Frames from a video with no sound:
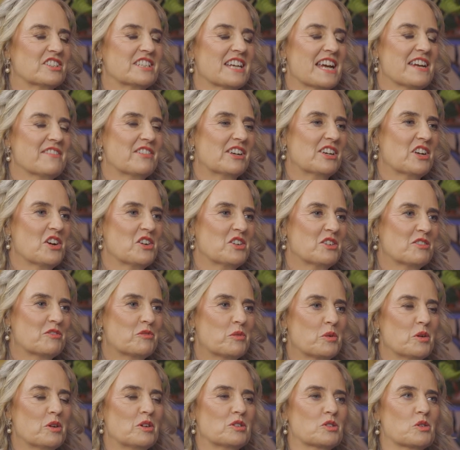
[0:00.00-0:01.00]
Dave, I know you've
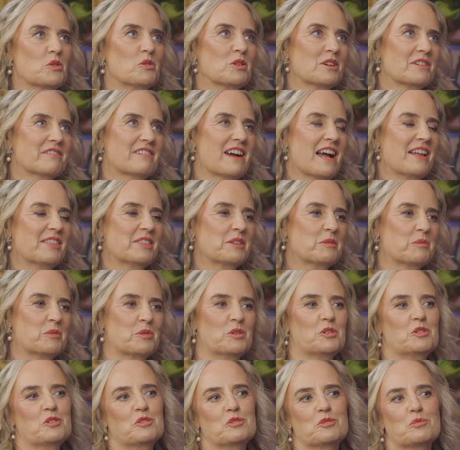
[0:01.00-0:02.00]
worked all around the
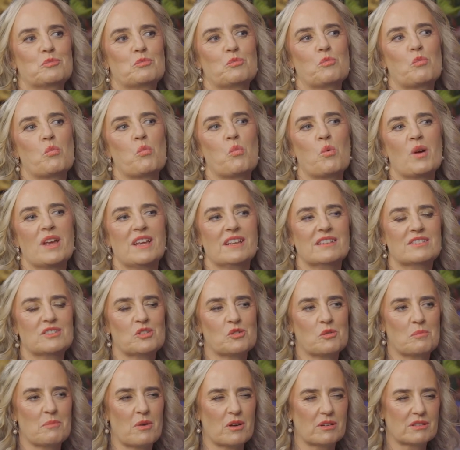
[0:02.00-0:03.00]
world. Where's
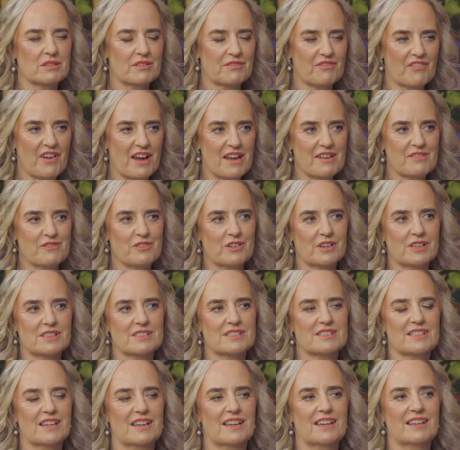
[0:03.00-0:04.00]
your most favourite
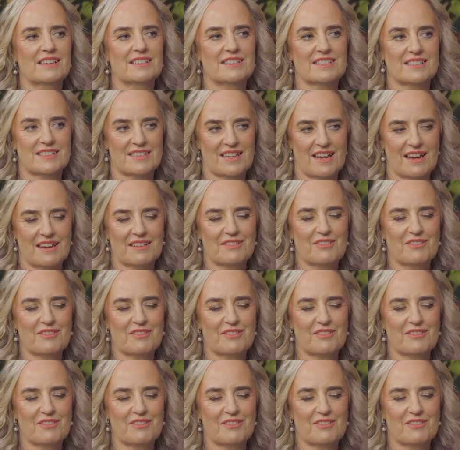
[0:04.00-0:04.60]
city to take